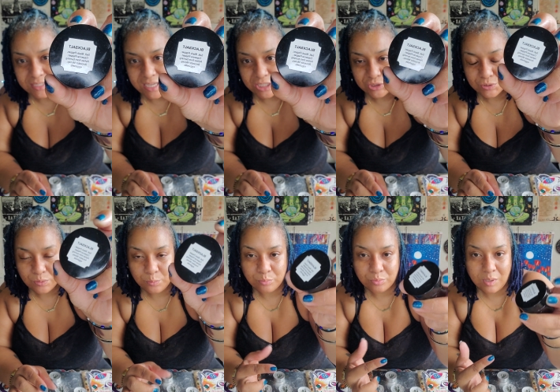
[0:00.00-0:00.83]

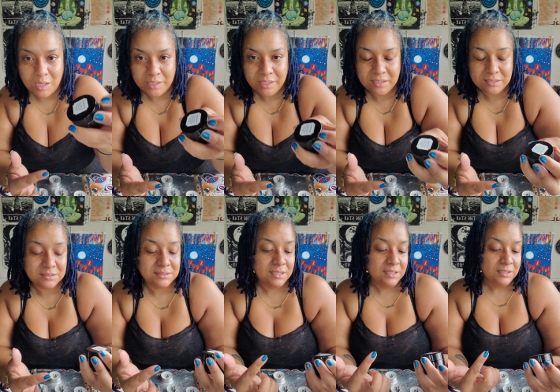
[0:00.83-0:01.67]
natural product,
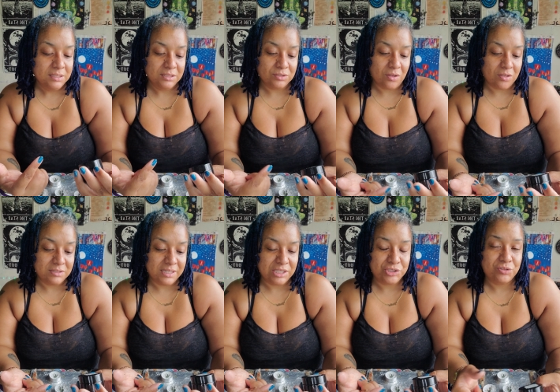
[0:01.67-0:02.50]
is all
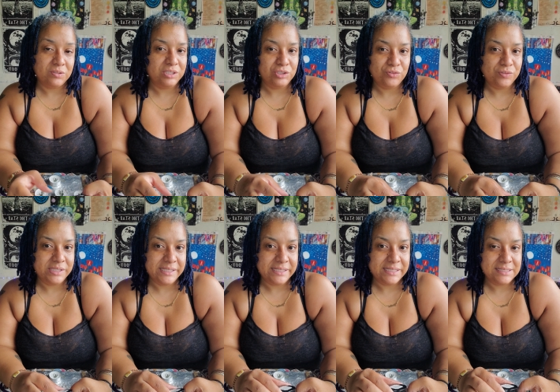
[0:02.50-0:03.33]
natural
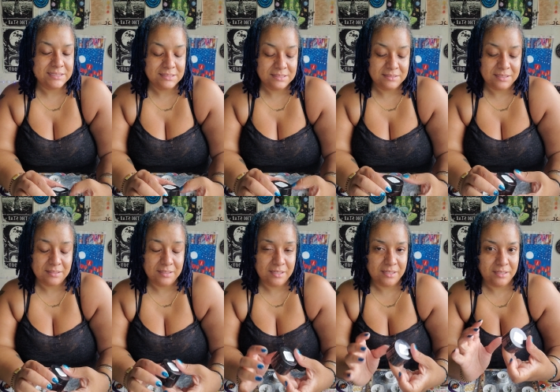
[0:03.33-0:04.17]
ingredients.
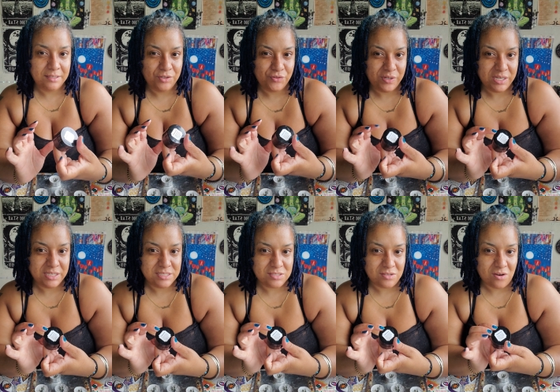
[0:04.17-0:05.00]
The
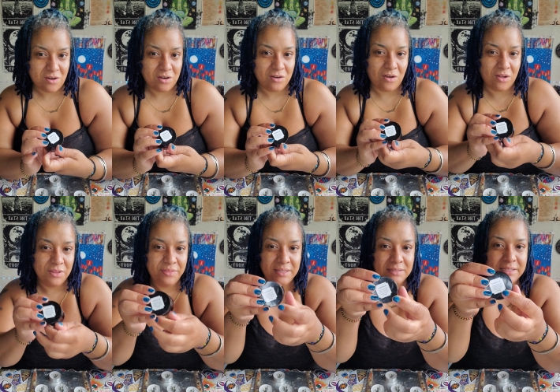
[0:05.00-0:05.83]
ingredients are
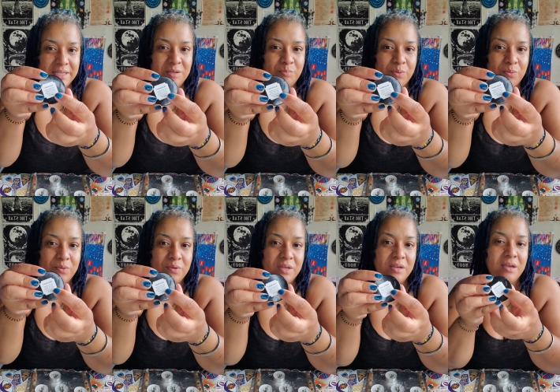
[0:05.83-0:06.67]
on the label
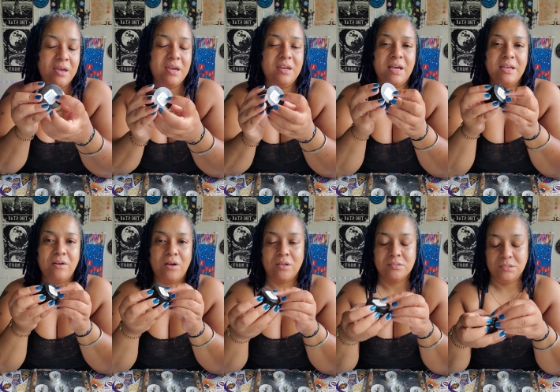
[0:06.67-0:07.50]
and I
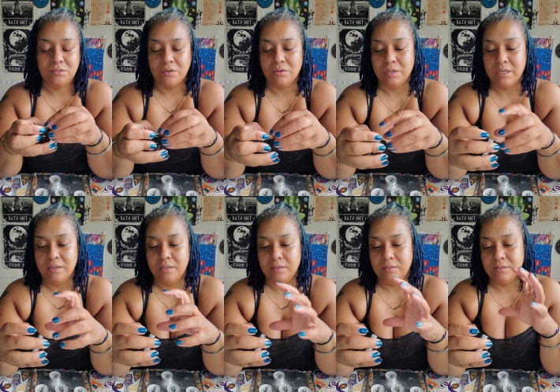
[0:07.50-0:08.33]
also
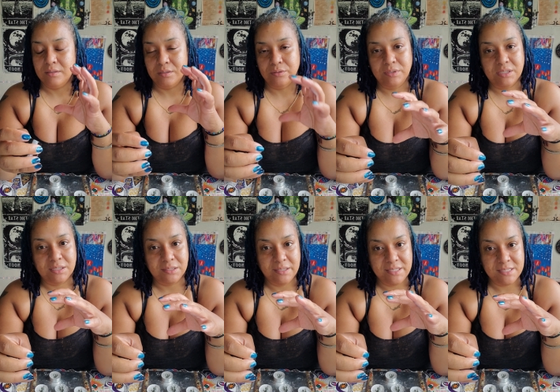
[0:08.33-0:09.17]
include a
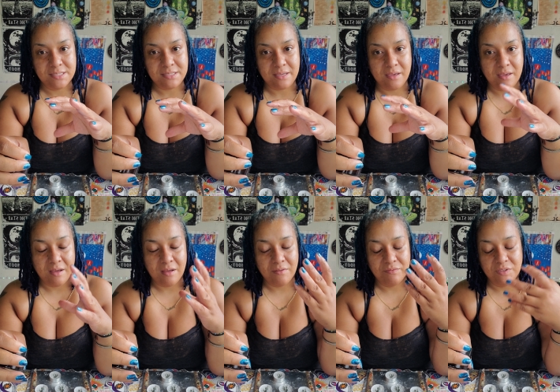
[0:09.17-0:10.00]
listing
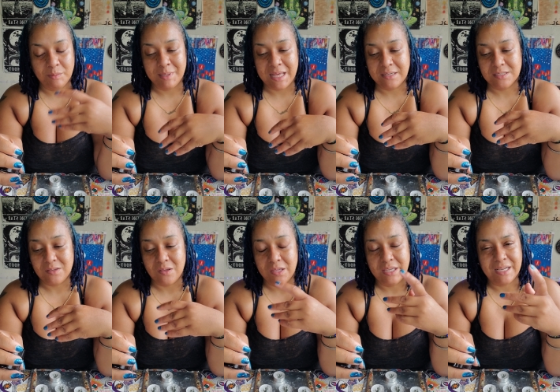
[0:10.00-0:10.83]
of the black
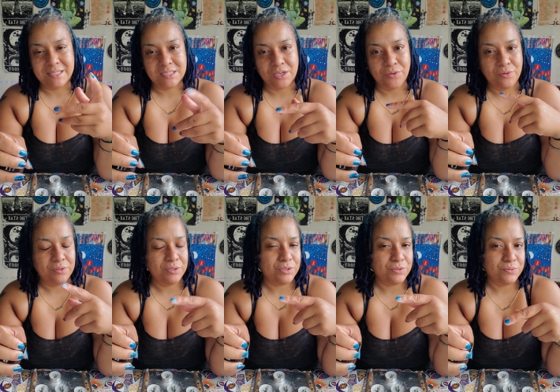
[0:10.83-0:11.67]
salt and I tell you
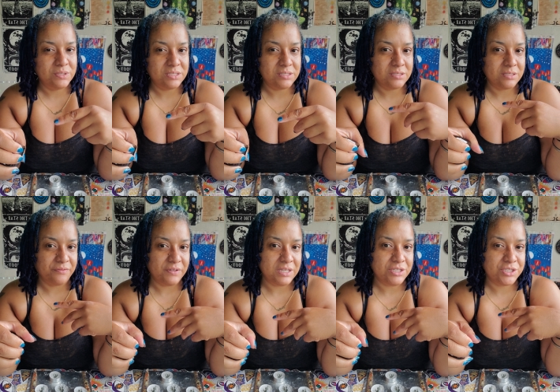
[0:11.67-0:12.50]
the uses
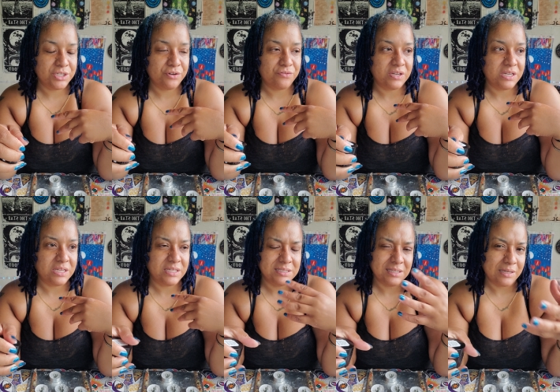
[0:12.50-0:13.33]
of each
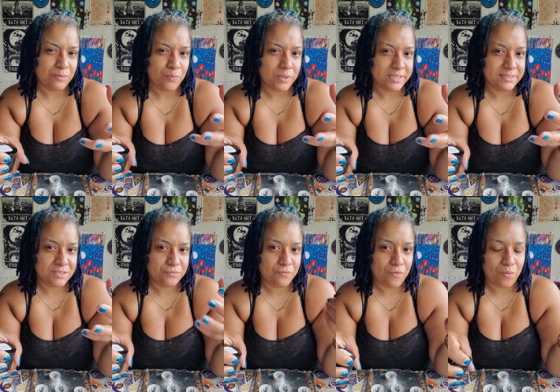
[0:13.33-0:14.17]
ingredient, like what
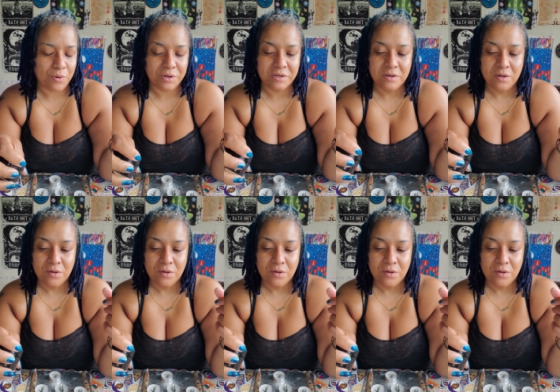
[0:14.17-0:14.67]
it's for,